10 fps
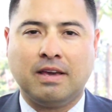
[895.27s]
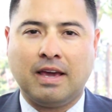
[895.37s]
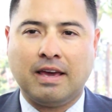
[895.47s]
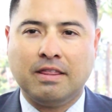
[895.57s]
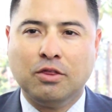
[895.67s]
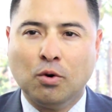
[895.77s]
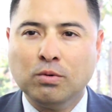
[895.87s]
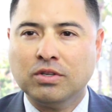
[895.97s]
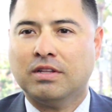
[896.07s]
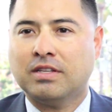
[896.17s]
And
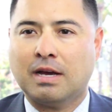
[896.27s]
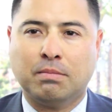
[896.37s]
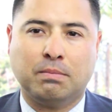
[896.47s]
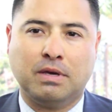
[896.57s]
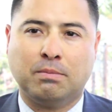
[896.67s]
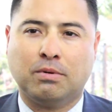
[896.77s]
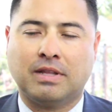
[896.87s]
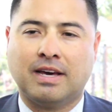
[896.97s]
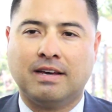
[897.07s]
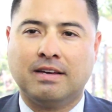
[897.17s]
those are the type of people
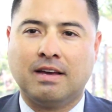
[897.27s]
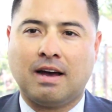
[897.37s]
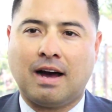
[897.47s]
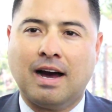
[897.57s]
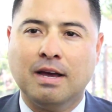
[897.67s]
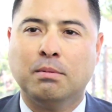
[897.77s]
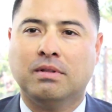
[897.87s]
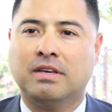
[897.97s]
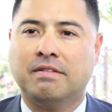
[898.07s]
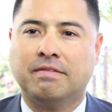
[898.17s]
that I
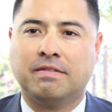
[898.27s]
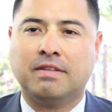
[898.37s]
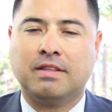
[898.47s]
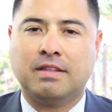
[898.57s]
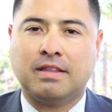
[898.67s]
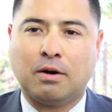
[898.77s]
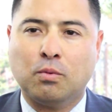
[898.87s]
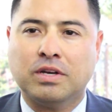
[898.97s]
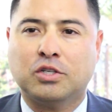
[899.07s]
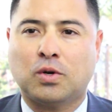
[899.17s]
believe that
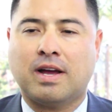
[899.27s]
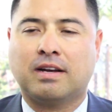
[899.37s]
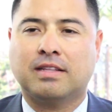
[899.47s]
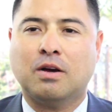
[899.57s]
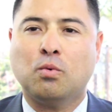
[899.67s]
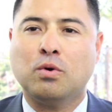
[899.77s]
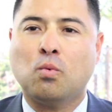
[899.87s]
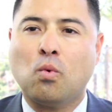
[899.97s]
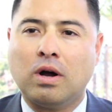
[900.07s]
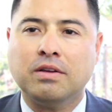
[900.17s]
we attract, and we
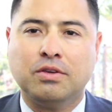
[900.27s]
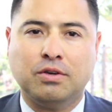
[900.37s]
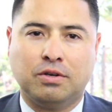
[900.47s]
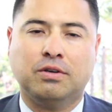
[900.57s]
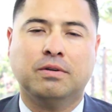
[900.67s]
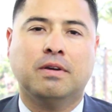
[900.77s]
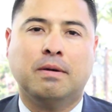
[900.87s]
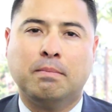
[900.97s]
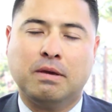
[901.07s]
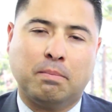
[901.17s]
want you to be